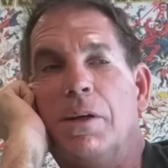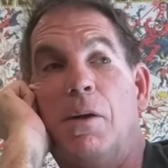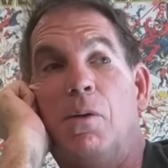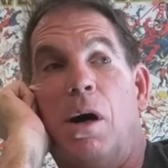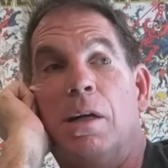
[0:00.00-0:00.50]

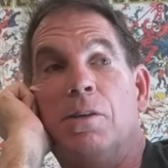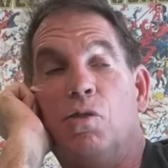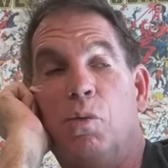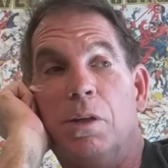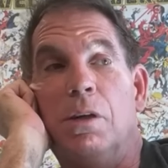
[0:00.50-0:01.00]
Okay, well,
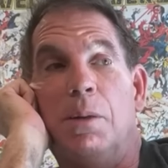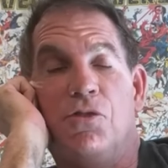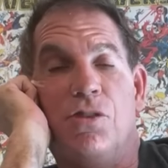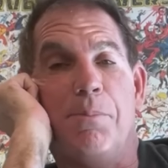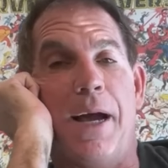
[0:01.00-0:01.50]
on Twitter,
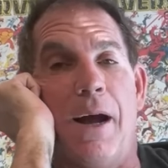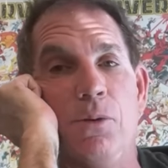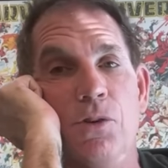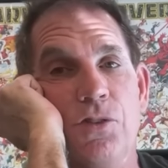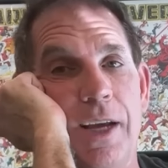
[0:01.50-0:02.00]
I'm Jim
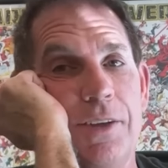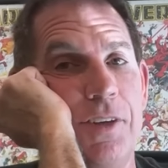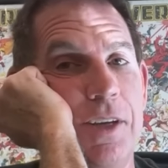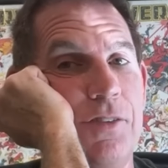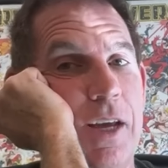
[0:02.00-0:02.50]
Powers
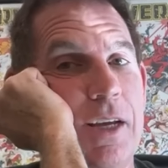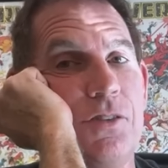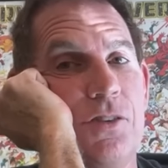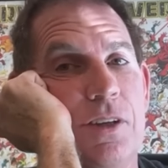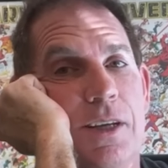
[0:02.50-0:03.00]

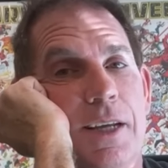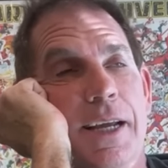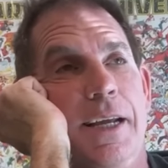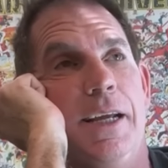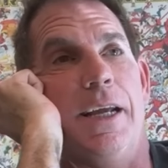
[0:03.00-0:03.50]
XXX,
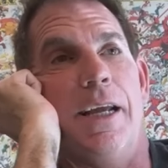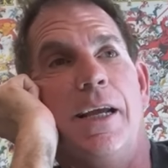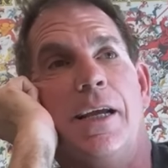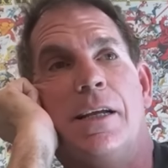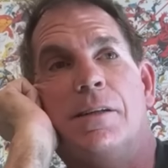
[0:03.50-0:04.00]

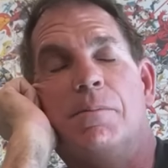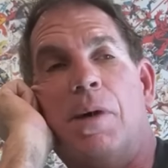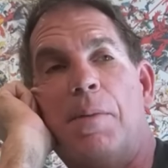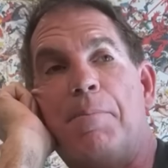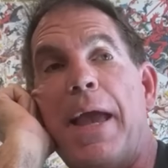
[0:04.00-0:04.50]
and
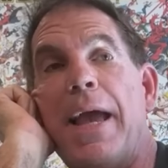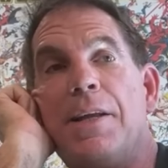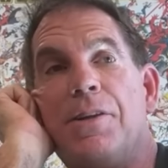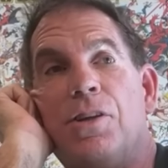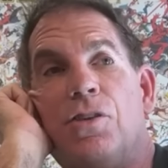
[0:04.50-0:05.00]
my
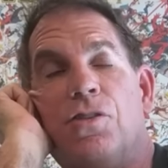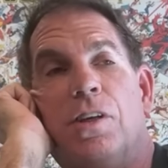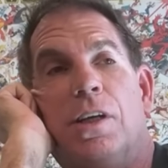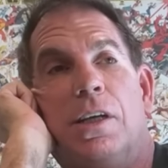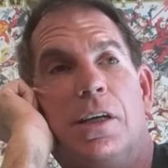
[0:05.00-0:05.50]
band
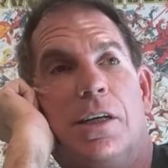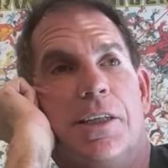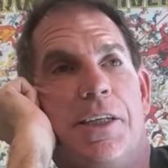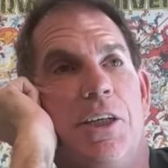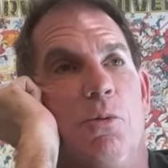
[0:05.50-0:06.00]
is
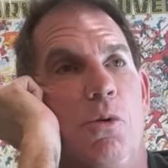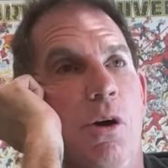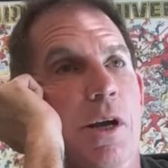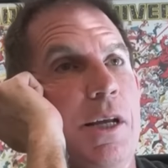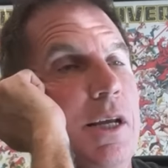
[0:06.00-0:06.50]

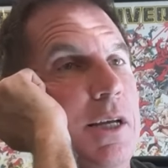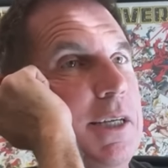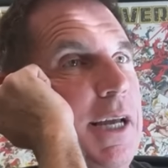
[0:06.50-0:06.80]
Killroy,